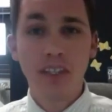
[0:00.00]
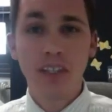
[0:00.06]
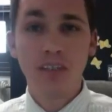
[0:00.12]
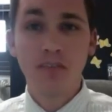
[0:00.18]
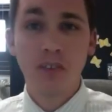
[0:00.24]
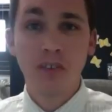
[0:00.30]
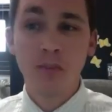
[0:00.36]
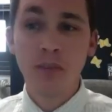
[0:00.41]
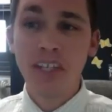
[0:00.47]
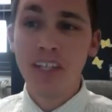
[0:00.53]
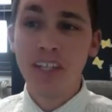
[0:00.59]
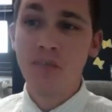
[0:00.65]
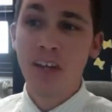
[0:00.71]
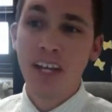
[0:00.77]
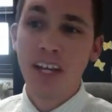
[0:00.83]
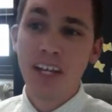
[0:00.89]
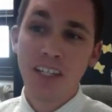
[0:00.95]
Like for me, if
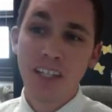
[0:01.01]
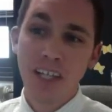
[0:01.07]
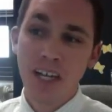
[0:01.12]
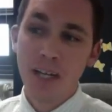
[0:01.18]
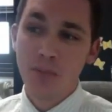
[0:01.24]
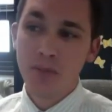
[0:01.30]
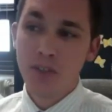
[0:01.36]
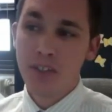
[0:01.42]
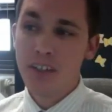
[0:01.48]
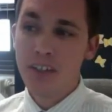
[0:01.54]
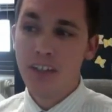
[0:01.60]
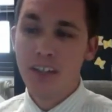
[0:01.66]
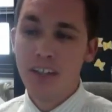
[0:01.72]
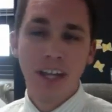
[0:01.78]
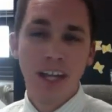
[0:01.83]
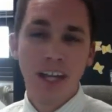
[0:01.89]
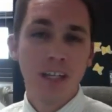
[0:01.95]
I had the option,
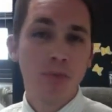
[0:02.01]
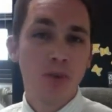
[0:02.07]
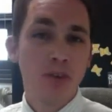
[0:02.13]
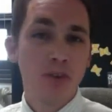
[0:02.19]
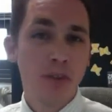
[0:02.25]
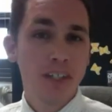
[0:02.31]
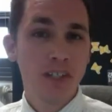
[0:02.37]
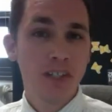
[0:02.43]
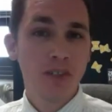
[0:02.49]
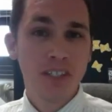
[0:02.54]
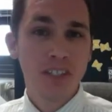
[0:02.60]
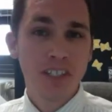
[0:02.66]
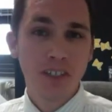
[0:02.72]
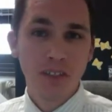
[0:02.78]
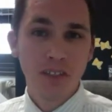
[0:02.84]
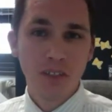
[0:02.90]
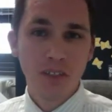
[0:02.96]
I did both my degrees
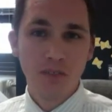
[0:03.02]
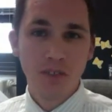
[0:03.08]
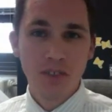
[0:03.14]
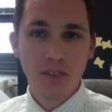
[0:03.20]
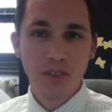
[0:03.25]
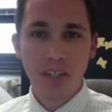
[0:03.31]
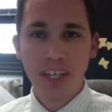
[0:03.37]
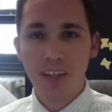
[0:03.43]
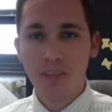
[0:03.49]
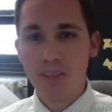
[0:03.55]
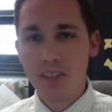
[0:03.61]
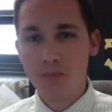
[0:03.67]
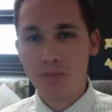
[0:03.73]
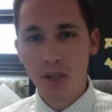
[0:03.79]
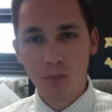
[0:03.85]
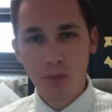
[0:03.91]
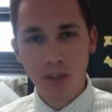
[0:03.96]
here at the University of New Haven,
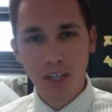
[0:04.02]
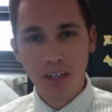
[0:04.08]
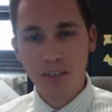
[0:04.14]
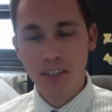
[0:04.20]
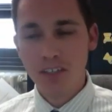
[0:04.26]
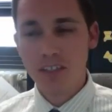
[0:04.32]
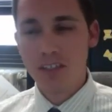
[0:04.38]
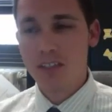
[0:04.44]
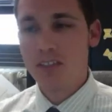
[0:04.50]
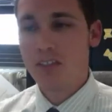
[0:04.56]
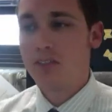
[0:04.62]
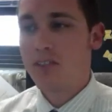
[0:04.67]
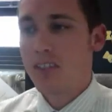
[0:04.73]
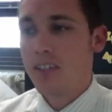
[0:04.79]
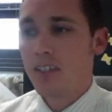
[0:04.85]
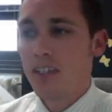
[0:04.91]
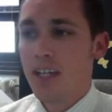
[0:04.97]
small private
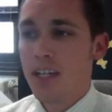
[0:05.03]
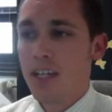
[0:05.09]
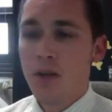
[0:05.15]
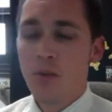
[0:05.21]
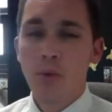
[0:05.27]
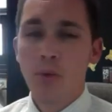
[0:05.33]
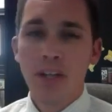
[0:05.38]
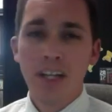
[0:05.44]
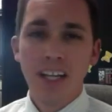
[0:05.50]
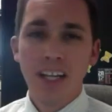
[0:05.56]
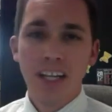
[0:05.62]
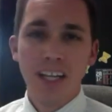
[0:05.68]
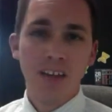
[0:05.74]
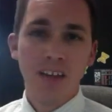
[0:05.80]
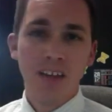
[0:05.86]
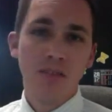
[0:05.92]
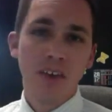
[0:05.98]
institution. But
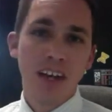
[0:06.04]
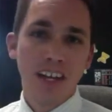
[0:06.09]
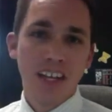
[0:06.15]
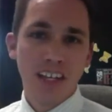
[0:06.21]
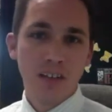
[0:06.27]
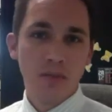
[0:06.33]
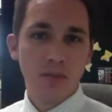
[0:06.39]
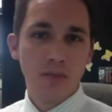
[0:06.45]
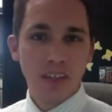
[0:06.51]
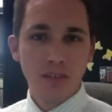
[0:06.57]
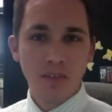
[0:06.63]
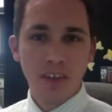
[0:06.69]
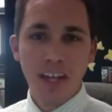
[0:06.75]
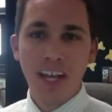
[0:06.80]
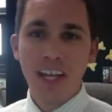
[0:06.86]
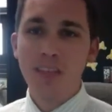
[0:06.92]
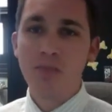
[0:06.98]
if I had if I
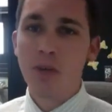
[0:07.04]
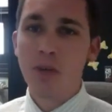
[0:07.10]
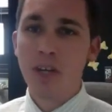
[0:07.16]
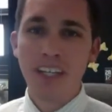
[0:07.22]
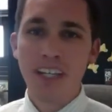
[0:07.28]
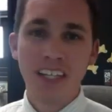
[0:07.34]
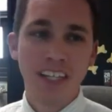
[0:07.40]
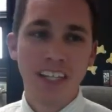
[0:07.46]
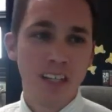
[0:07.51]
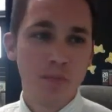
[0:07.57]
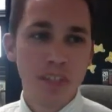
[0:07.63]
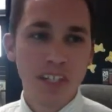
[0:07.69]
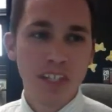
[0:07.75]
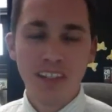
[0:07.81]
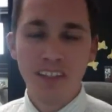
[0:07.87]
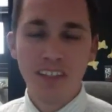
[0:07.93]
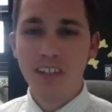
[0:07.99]
had the money and the
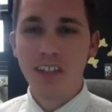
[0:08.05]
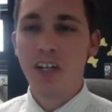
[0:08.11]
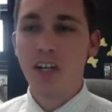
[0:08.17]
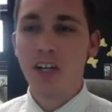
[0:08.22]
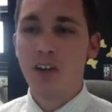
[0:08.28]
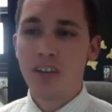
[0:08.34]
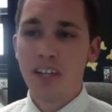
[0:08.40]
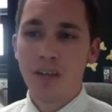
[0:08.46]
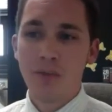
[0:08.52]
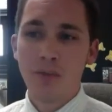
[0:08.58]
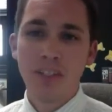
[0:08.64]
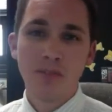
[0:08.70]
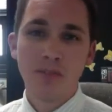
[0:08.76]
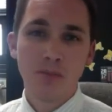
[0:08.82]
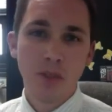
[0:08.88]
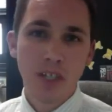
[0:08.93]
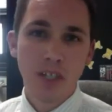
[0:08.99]
means to go, and I
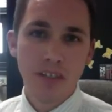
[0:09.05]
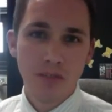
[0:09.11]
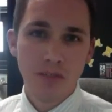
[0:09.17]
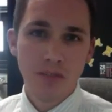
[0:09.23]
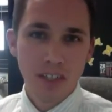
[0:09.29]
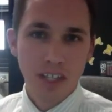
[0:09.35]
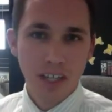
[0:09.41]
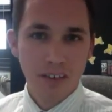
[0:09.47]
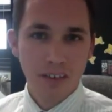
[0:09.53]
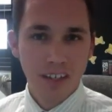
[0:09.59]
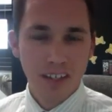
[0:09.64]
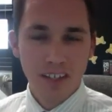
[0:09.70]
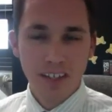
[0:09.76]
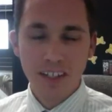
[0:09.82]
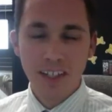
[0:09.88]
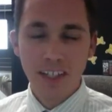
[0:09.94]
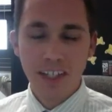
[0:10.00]
wasn't working full time, and I
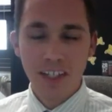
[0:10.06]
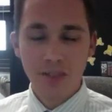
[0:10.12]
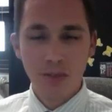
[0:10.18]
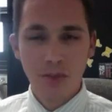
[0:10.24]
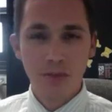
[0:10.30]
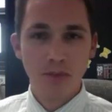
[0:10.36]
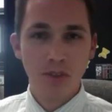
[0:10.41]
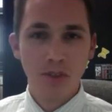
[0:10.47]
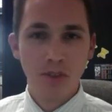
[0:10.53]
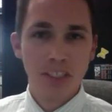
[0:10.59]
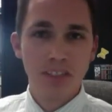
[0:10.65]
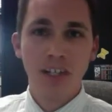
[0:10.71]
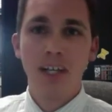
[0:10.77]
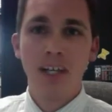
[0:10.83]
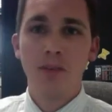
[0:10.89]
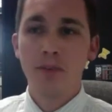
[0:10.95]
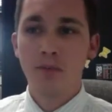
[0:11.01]
didn't get into a great
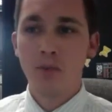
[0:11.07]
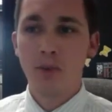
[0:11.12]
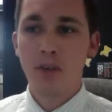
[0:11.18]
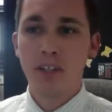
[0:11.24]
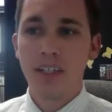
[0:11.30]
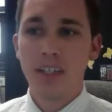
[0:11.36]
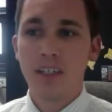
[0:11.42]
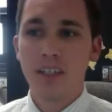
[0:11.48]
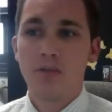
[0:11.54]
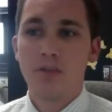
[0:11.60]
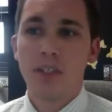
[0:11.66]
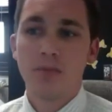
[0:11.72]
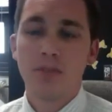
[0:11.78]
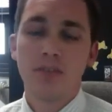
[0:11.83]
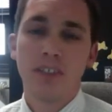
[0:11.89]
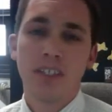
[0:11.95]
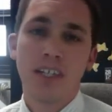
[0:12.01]
job and work into what I'm
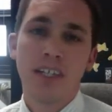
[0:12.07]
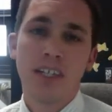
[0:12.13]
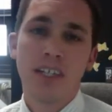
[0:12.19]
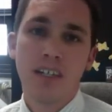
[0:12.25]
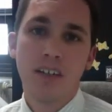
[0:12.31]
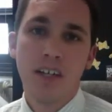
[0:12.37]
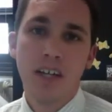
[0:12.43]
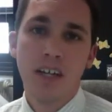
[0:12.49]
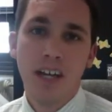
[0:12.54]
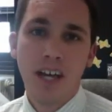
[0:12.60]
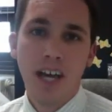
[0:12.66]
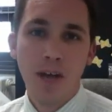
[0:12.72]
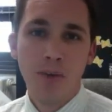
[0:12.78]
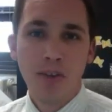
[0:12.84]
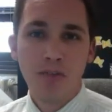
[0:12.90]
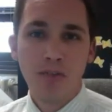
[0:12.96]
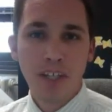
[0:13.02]
doing now, I
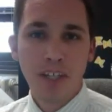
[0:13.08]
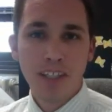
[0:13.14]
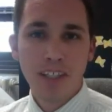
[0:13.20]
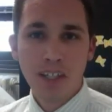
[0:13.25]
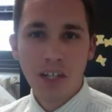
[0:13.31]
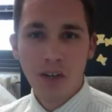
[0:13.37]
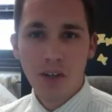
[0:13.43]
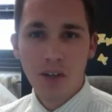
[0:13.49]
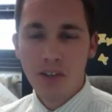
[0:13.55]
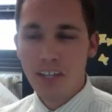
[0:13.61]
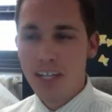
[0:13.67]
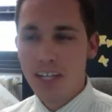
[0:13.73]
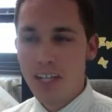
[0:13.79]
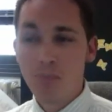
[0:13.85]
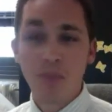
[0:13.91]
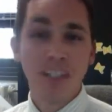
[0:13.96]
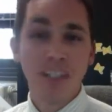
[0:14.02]
would have liked to go to like
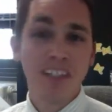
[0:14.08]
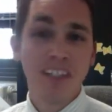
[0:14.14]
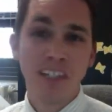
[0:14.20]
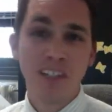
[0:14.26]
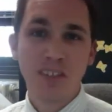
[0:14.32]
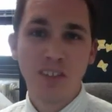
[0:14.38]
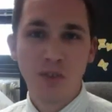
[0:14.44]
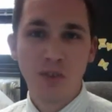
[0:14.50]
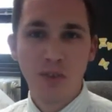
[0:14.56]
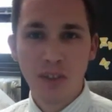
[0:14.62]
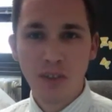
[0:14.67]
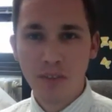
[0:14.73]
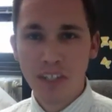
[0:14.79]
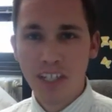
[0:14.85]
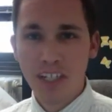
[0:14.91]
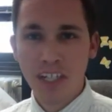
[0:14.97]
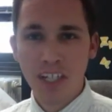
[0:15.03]
a Big Ten school and
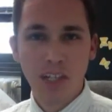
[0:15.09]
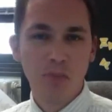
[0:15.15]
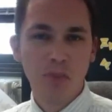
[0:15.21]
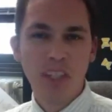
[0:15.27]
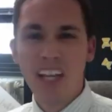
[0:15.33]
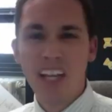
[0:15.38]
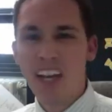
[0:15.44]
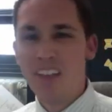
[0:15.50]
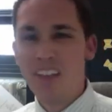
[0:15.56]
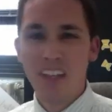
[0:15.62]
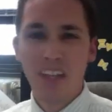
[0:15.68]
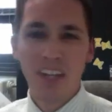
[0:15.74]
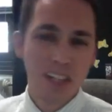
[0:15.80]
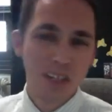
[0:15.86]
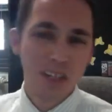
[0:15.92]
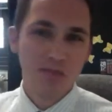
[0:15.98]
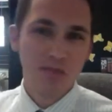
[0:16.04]
get into the big
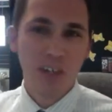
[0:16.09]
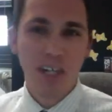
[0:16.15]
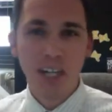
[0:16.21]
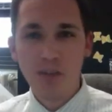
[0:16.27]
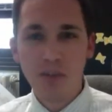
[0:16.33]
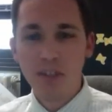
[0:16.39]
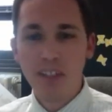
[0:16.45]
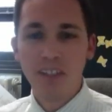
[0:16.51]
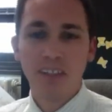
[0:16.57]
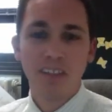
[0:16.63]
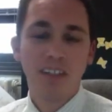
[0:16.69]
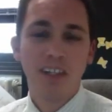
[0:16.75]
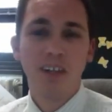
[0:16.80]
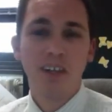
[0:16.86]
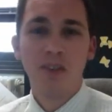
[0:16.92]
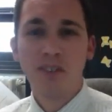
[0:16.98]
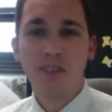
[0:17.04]
athletic environment and
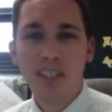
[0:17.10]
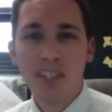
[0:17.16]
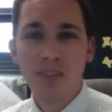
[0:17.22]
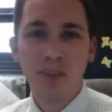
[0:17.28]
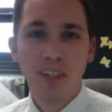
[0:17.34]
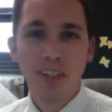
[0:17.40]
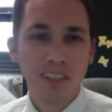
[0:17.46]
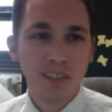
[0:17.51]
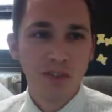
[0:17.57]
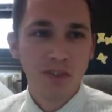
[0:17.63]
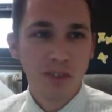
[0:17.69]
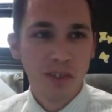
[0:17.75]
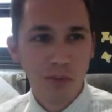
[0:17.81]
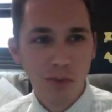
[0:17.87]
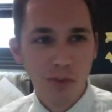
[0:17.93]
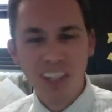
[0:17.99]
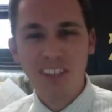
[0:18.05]
go to a D one school
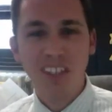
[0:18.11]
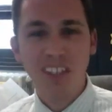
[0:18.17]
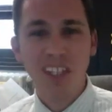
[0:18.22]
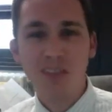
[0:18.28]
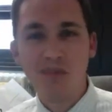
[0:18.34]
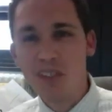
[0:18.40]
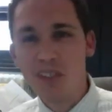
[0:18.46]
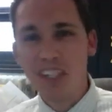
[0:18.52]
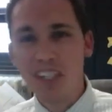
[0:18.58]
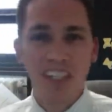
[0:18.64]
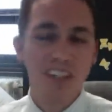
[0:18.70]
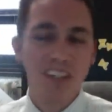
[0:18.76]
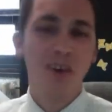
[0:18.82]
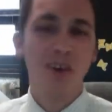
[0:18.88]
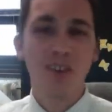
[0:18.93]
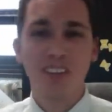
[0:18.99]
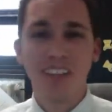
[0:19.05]
and we're on T V and the
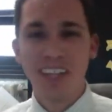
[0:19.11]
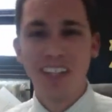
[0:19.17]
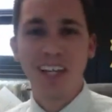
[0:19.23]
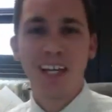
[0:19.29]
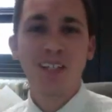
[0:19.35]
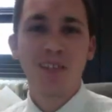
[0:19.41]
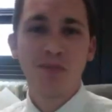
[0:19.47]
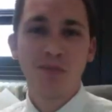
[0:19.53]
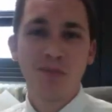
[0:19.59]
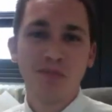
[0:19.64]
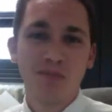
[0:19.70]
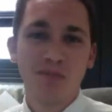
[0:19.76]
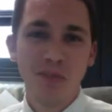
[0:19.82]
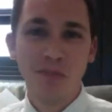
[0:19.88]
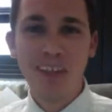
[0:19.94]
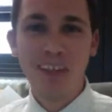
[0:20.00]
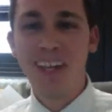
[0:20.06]
whole like that's
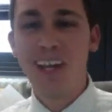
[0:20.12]
for me.